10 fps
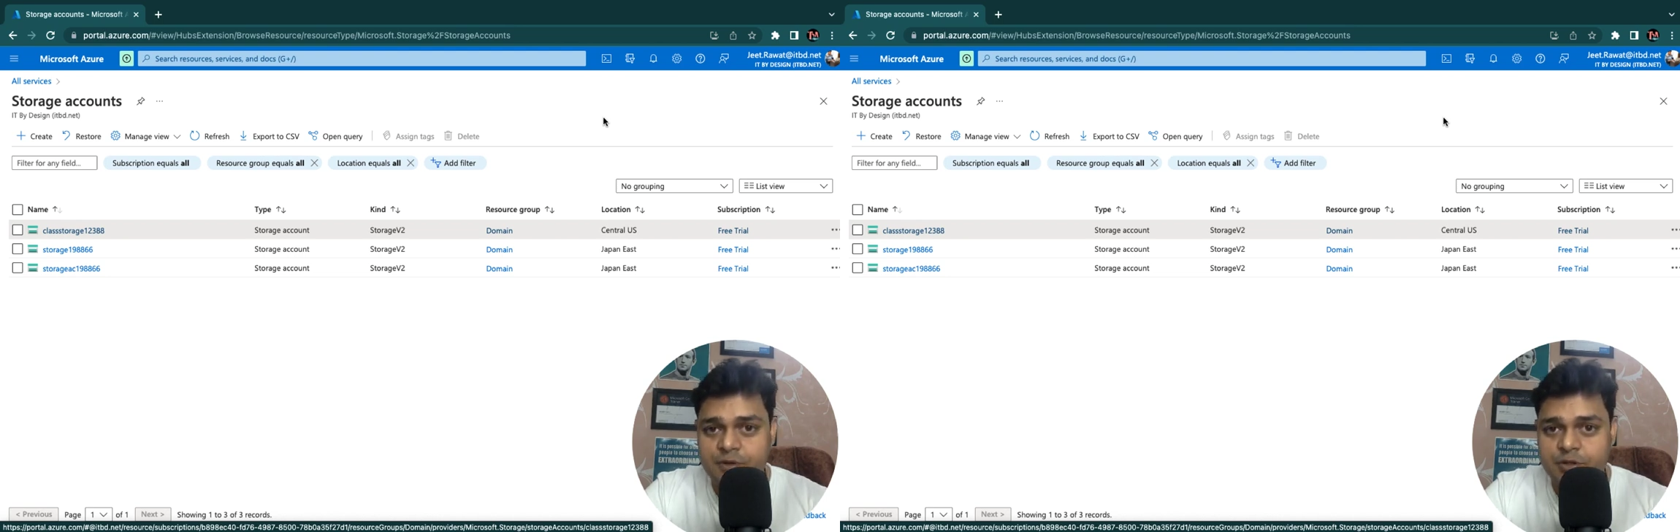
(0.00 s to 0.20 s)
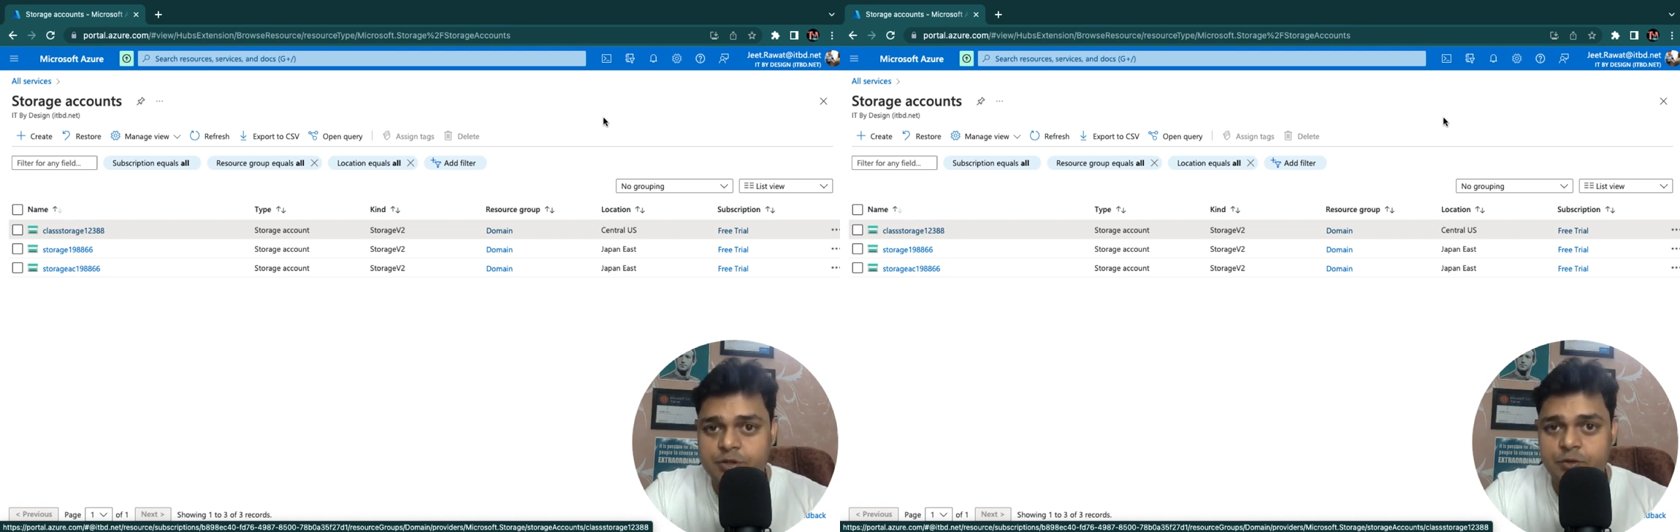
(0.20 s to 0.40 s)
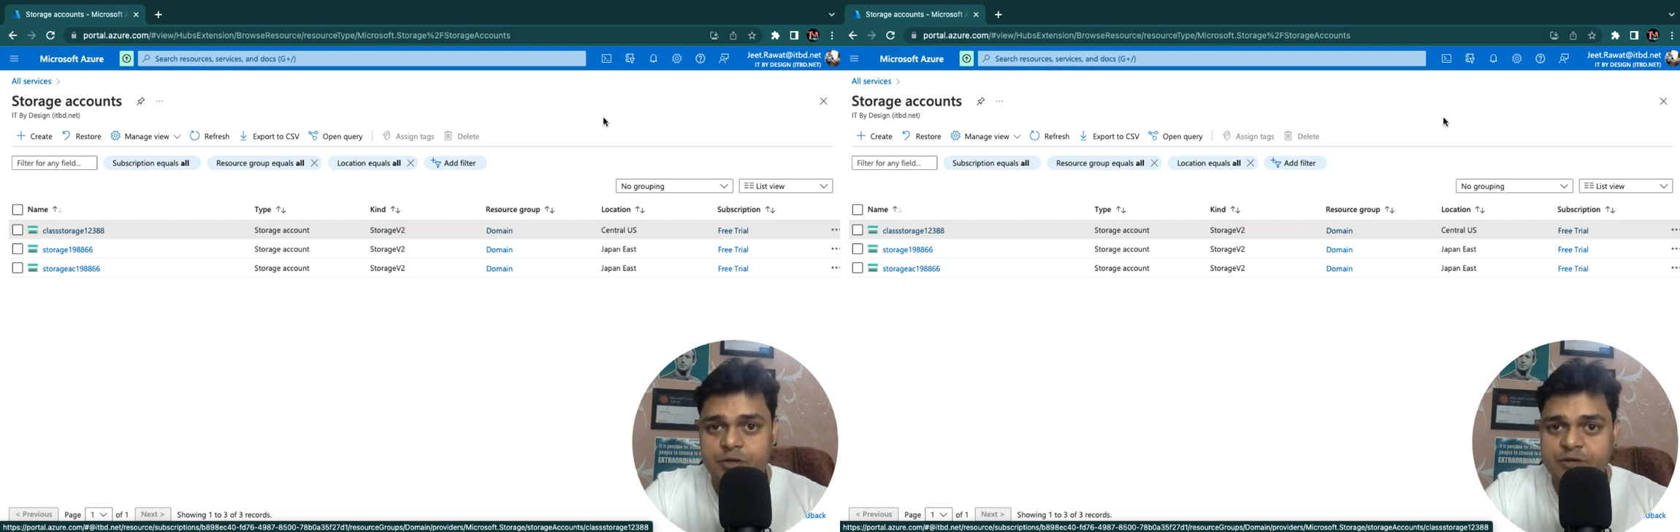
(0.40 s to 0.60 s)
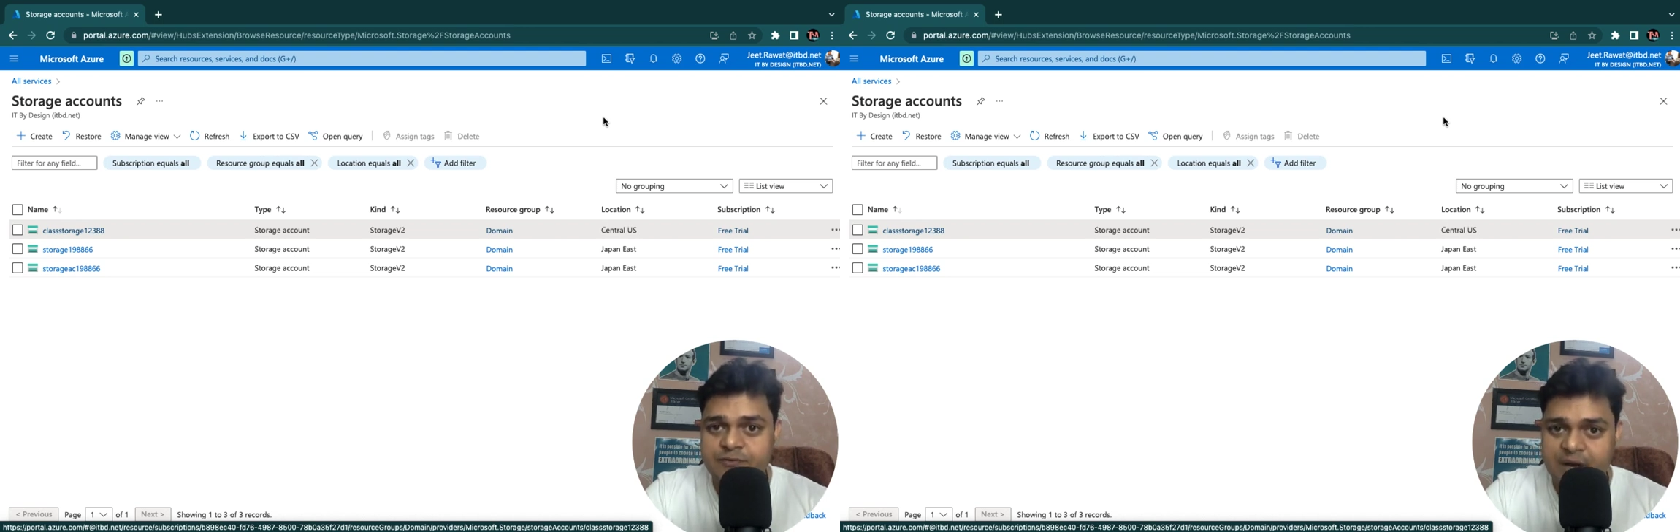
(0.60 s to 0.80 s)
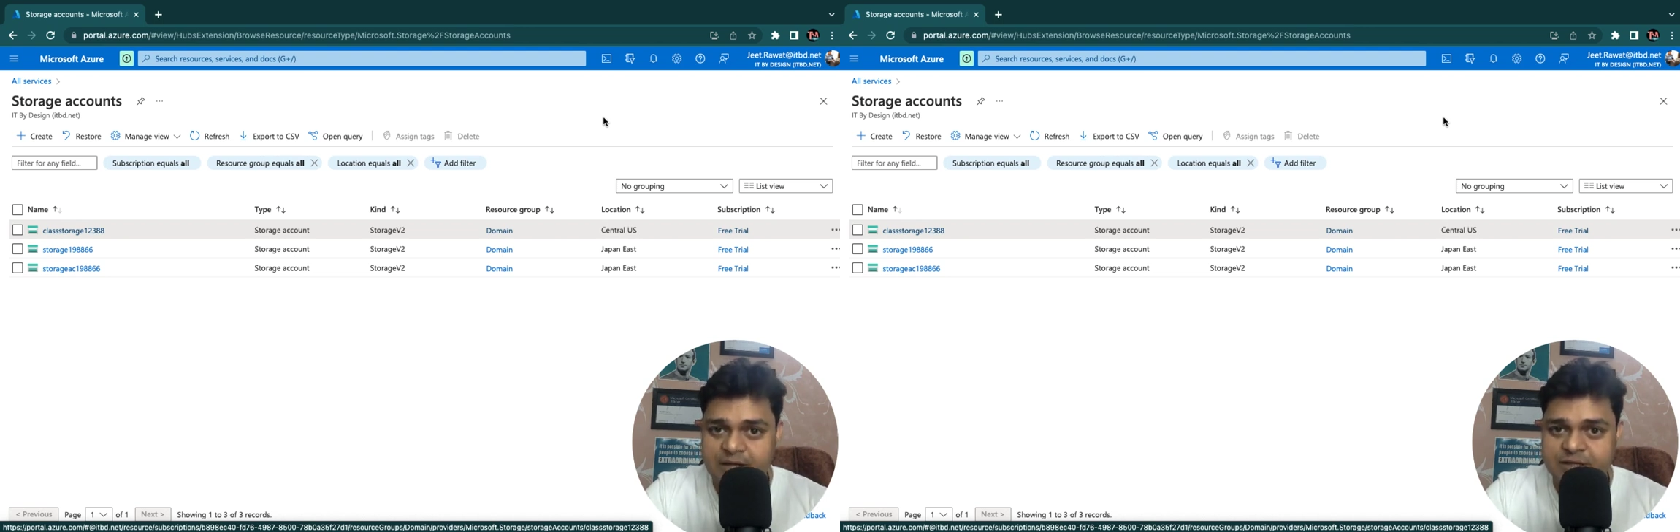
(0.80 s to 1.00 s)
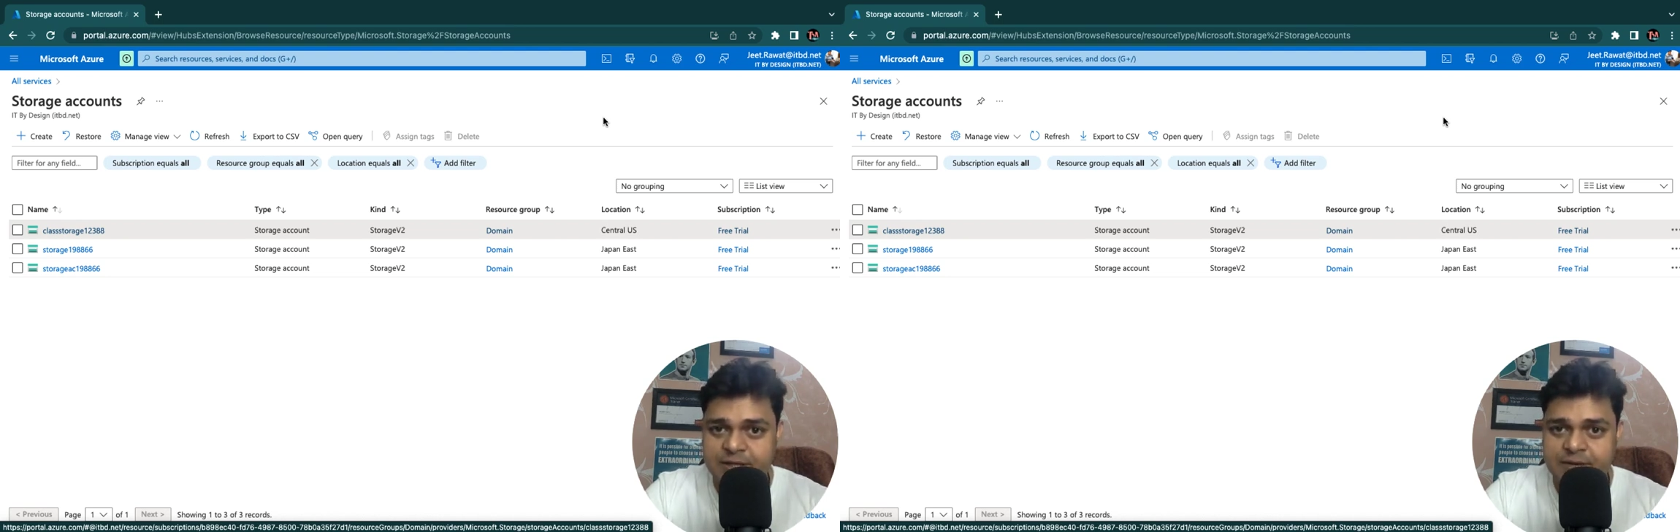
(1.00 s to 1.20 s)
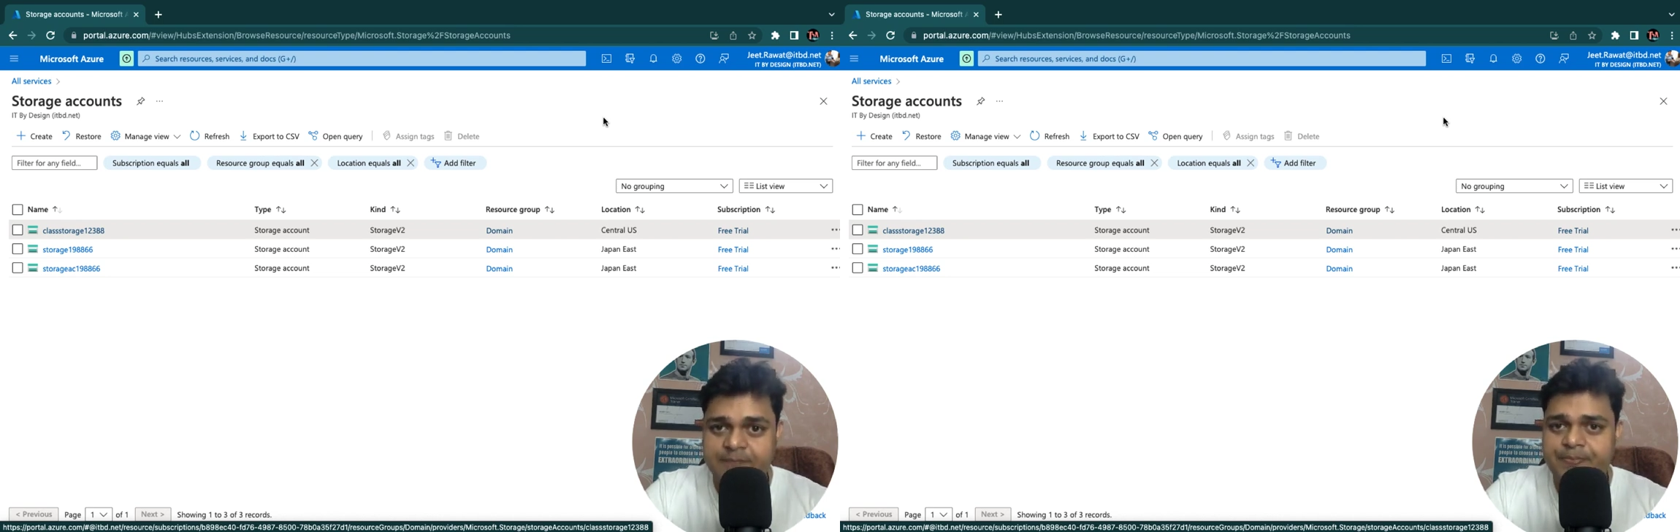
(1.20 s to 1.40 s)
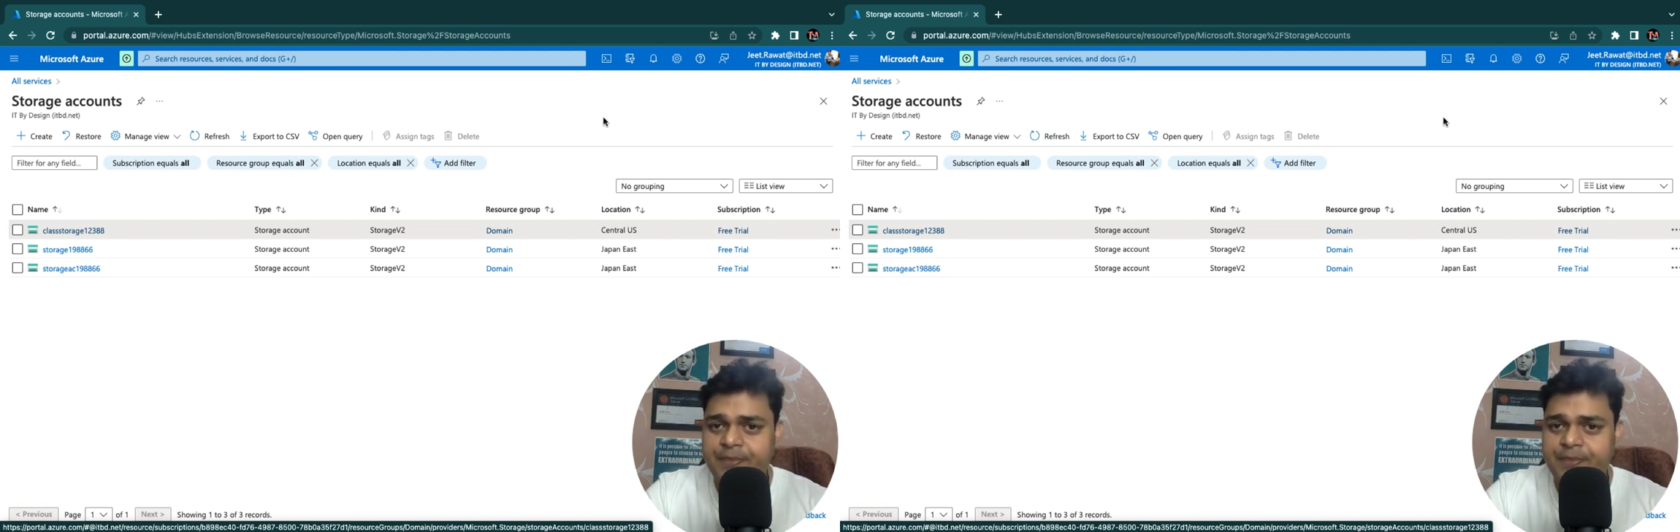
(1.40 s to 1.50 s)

Storage file share